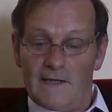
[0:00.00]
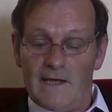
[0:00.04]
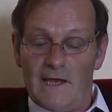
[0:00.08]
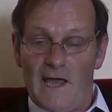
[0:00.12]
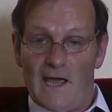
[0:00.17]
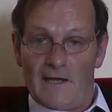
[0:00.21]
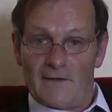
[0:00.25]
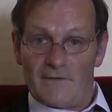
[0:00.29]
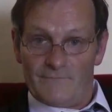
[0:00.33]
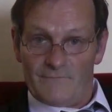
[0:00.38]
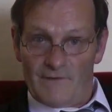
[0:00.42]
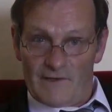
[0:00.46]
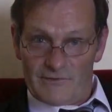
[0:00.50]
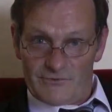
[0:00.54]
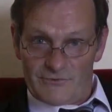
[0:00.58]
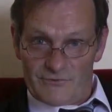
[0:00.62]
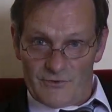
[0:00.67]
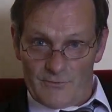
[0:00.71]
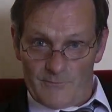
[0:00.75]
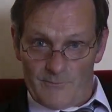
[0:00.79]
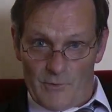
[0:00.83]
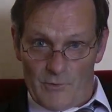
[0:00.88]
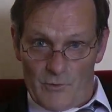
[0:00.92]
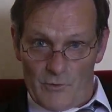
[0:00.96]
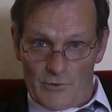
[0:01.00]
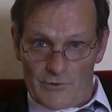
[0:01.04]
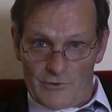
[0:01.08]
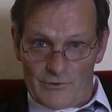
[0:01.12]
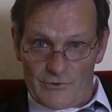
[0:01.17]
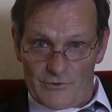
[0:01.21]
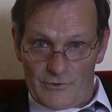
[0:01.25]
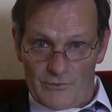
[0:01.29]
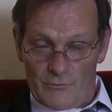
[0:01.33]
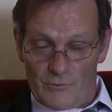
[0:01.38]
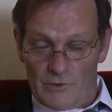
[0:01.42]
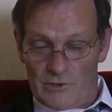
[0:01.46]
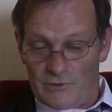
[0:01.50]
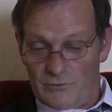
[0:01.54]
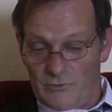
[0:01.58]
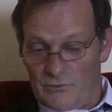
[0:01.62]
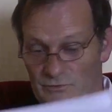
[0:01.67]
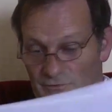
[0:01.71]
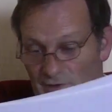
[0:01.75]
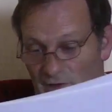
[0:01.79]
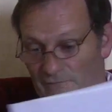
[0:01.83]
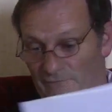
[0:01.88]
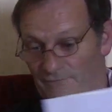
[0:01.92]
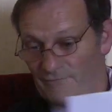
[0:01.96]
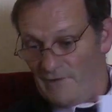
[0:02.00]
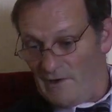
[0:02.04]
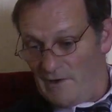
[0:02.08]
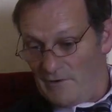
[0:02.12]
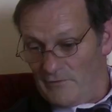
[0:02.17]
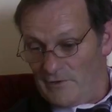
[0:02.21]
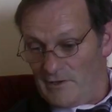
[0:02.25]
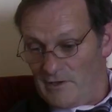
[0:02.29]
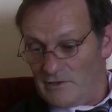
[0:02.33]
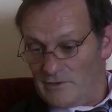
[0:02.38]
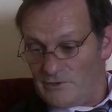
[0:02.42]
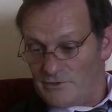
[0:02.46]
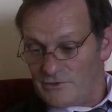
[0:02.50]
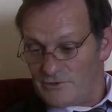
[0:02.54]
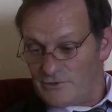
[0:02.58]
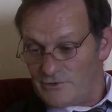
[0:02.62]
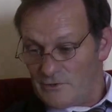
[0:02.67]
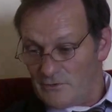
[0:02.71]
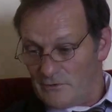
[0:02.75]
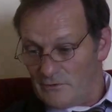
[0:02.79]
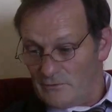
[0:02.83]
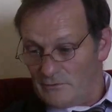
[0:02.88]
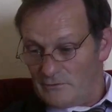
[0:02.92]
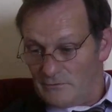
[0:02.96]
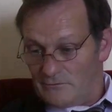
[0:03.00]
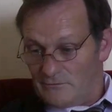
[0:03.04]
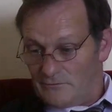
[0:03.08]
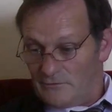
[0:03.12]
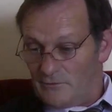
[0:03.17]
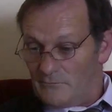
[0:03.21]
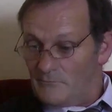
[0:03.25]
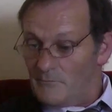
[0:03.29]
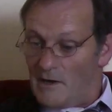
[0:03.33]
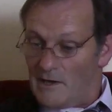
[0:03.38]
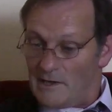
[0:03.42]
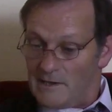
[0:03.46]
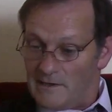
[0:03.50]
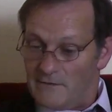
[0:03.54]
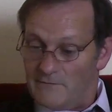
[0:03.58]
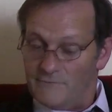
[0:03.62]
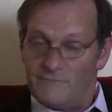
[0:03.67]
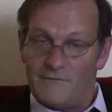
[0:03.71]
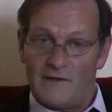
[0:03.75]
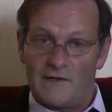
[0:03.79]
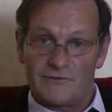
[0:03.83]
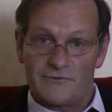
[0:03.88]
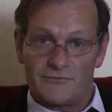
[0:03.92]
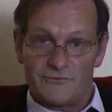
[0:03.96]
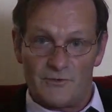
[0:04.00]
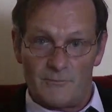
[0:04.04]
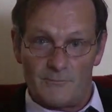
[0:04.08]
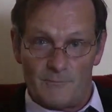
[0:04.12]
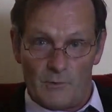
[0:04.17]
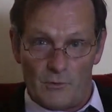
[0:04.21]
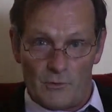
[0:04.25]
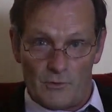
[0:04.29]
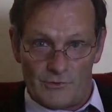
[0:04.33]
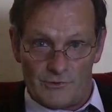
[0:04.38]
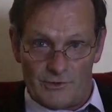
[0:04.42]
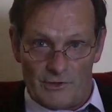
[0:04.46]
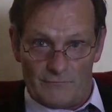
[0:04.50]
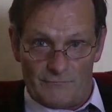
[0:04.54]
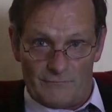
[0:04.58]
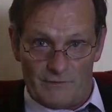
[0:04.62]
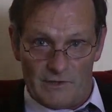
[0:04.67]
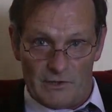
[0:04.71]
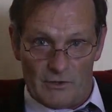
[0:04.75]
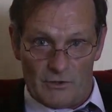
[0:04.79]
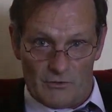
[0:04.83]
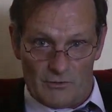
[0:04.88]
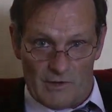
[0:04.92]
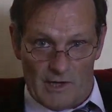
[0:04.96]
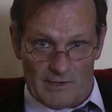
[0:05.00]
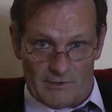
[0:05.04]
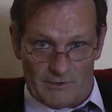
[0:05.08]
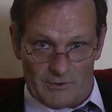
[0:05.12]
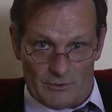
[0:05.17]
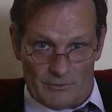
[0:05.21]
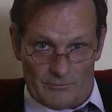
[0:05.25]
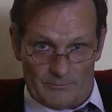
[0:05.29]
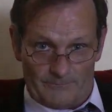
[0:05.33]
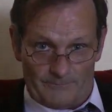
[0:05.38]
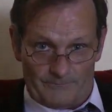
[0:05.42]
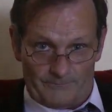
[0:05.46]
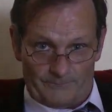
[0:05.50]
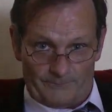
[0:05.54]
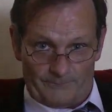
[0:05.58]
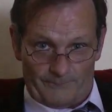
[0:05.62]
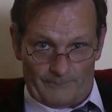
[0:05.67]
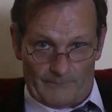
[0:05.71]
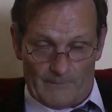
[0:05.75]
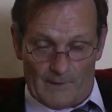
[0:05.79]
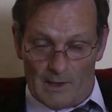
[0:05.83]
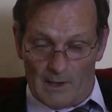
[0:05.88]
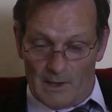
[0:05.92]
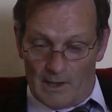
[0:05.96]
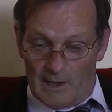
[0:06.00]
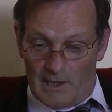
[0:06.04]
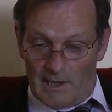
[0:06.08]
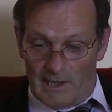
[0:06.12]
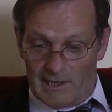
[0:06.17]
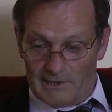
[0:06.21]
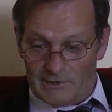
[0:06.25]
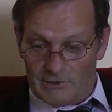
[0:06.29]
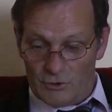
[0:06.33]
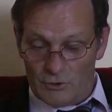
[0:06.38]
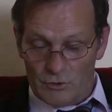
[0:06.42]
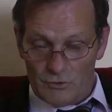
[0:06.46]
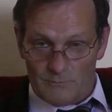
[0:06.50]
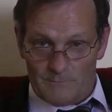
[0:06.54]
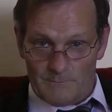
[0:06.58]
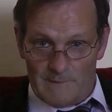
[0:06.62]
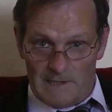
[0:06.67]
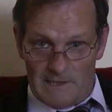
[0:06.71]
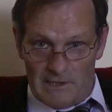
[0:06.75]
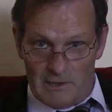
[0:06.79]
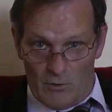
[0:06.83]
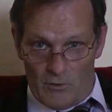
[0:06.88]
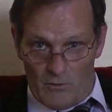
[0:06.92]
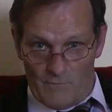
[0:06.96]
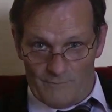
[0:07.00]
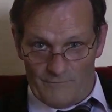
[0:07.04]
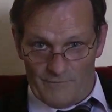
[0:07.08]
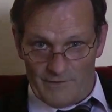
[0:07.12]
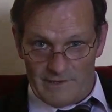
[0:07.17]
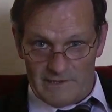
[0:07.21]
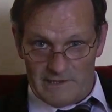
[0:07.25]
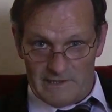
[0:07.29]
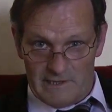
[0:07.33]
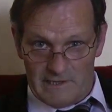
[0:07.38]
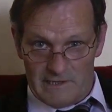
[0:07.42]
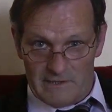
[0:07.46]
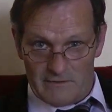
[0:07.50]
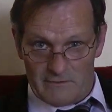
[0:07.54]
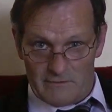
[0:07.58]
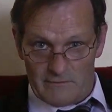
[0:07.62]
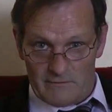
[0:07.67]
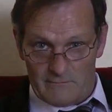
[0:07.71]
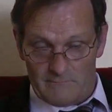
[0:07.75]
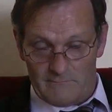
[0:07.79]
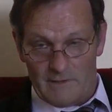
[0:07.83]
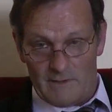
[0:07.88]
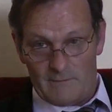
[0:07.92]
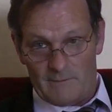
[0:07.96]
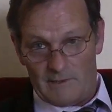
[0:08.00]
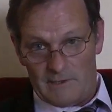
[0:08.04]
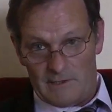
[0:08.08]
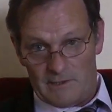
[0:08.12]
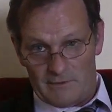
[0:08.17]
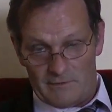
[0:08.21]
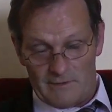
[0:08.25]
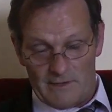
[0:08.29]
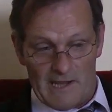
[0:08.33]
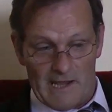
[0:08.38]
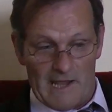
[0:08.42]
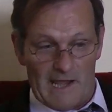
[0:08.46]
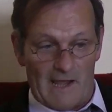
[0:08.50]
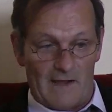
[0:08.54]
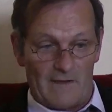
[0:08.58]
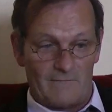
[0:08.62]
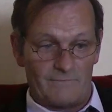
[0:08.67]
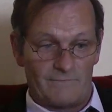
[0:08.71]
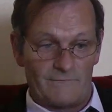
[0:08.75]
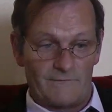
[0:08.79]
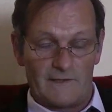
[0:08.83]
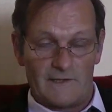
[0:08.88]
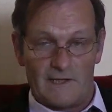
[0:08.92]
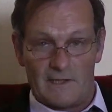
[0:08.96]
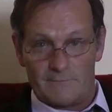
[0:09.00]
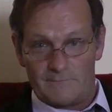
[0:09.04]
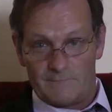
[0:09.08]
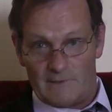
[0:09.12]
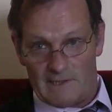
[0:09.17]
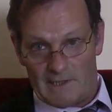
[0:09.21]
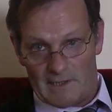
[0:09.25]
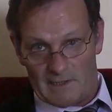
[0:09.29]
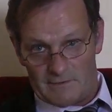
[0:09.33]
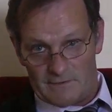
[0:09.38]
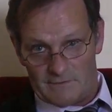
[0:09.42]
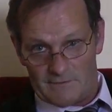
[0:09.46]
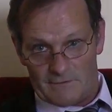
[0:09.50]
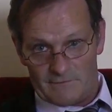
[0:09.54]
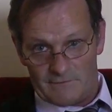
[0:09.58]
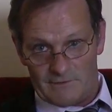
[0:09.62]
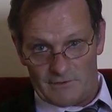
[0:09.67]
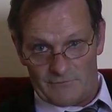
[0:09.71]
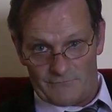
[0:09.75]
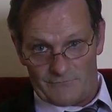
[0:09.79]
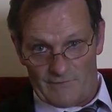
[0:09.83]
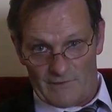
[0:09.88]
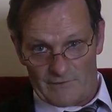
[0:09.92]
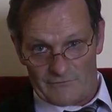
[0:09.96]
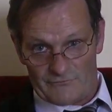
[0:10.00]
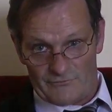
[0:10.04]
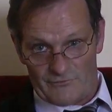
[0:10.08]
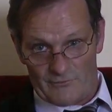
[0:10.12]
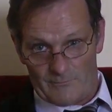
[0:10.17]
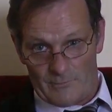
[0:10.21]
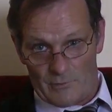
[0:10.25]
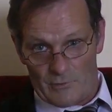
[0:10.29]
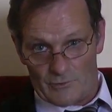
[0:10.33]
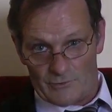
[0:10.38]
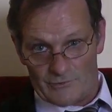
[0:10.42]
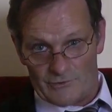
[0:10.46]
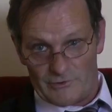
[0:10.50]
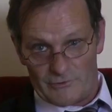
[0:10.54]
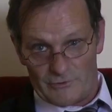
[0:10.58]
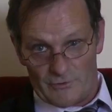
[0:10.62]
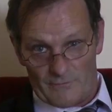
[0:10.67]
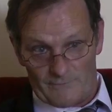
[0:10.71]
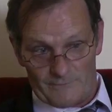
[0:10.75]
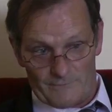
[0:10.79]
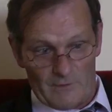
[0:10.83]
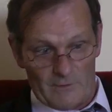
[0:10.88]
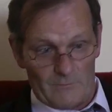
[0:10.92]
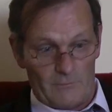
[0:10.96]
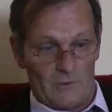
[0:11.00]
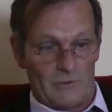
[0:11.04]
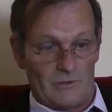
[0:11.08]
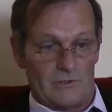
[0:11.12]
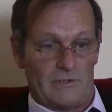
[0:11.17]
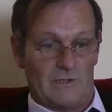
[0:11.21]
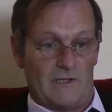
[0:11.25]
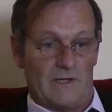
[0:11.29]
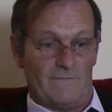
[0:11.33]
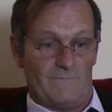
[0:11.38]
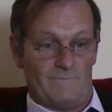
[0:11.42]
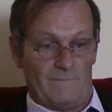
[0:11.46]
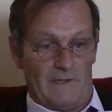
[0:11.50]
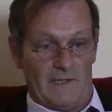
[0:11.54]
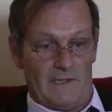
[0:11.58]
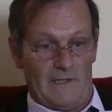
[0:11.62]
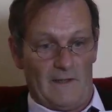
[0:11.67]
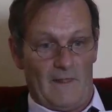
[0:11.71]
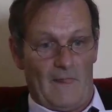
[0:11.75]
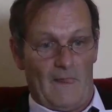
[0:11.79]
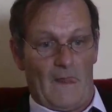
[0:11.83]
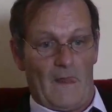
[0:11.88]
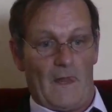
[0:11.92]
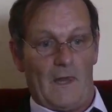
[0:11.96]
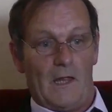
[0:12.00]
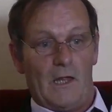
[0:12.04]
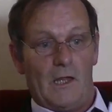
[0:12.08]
they had a vet's report which was at variance to my vet's report on Rio Grande. It took me over a year, maybe a year and a half, to get my hands on this vet's report the Turf Club wouldn't give me.